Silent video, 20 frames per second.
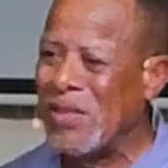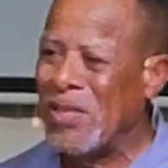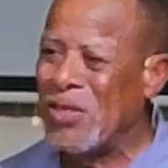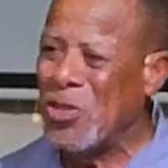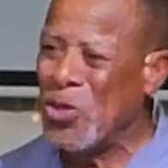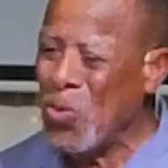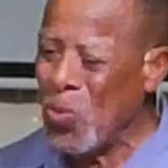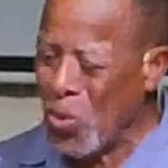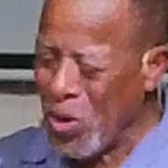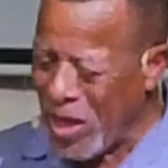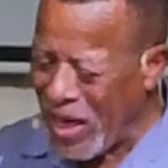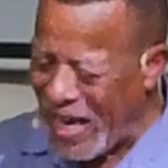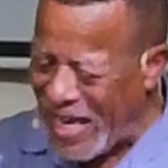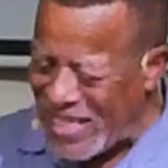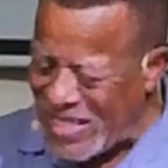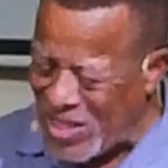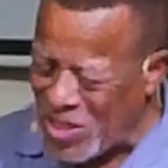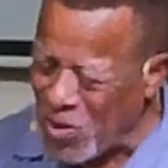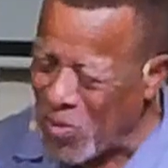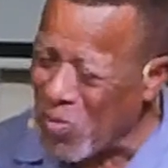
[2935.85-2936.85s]
You
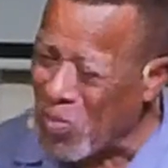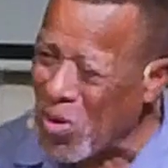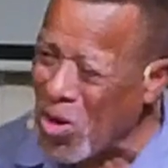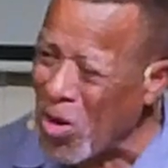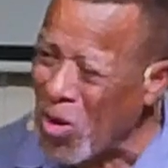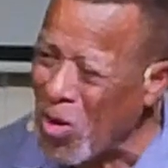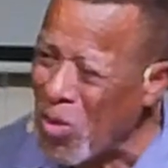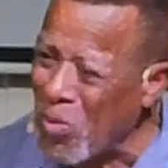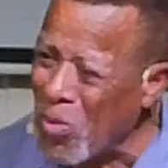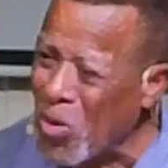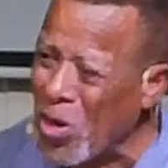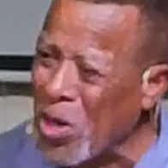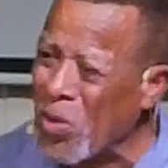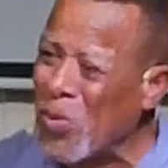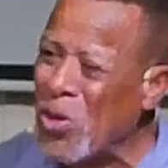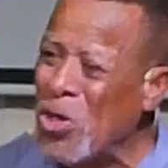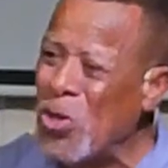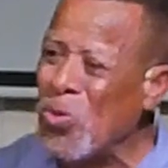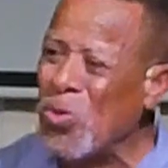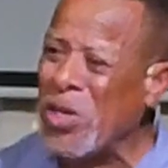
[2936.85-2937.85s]
realize tomorrow morning
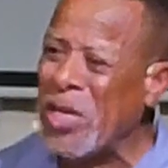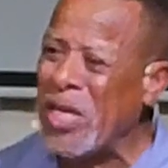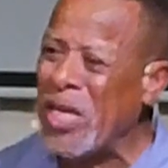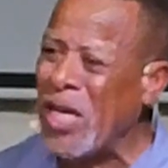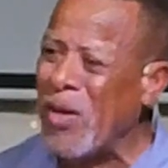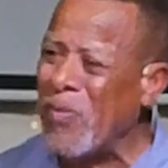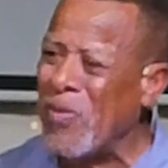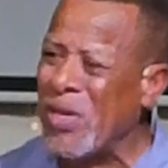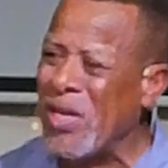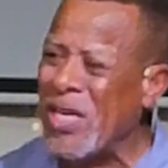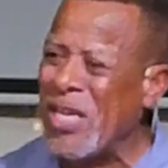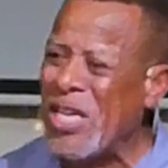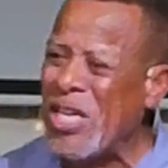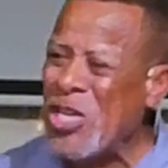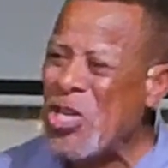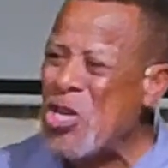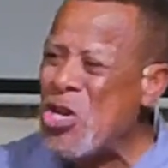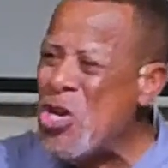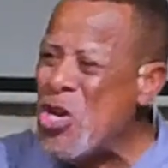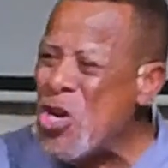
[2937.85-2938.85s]
when you get up,
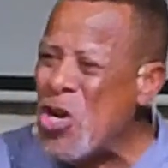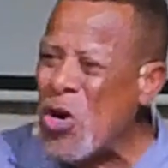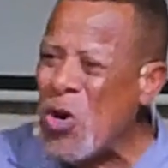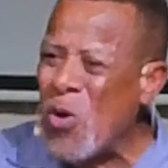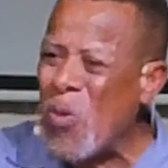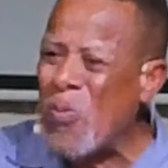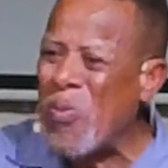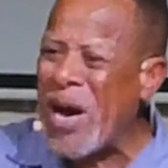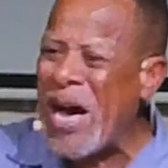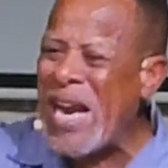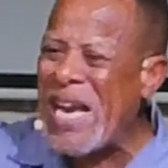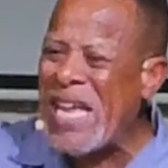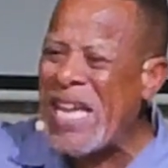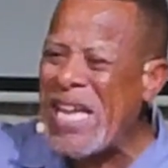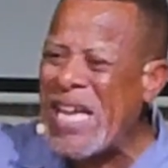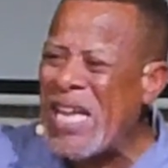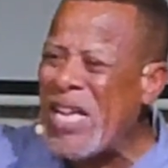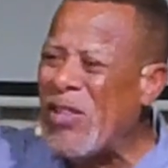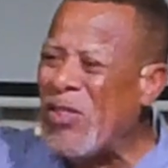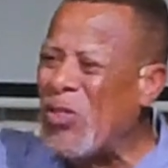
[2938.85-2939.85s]
nobody
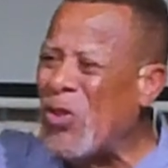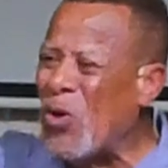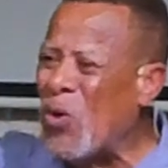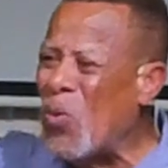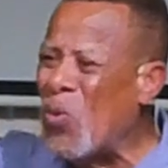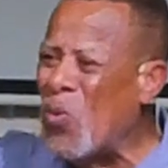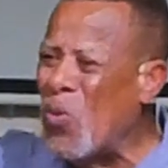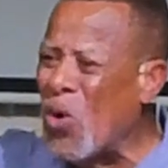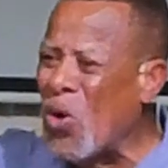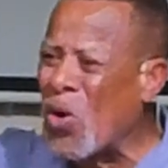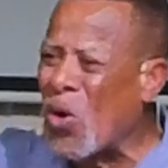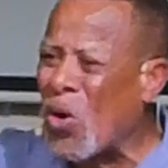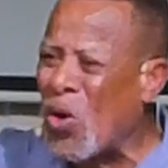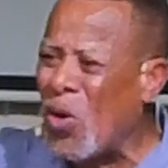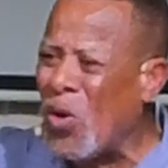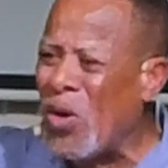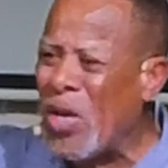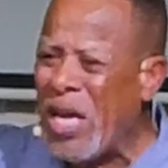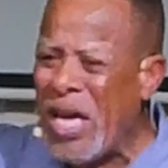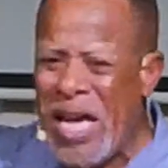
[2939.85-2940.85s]
in the
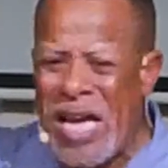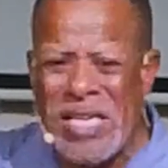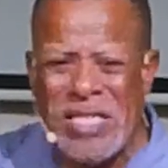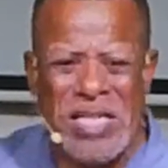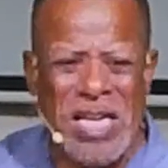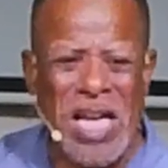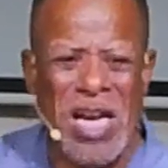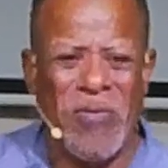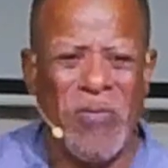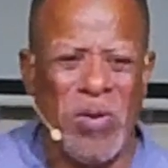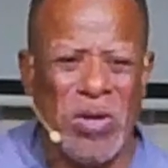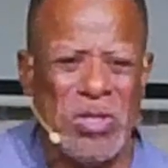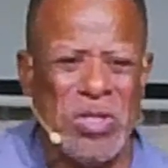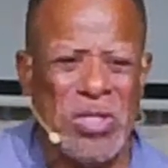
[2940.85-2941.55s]
world has ever